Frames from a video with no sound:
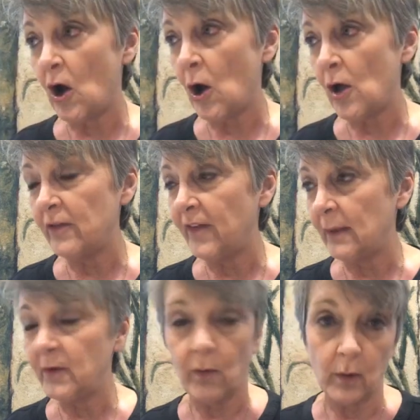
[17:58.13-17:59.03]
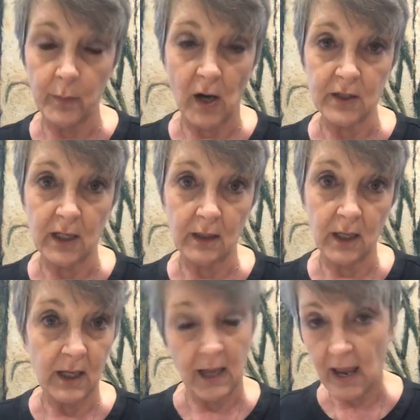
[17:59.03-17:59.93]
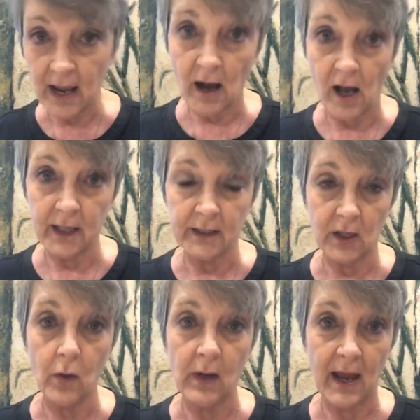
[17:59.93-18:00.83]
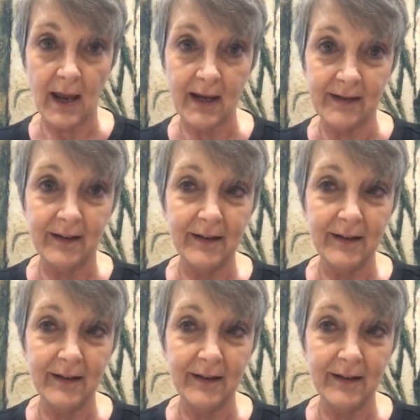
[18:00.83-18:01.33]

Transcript: all the Family Forward Project chaos, okay?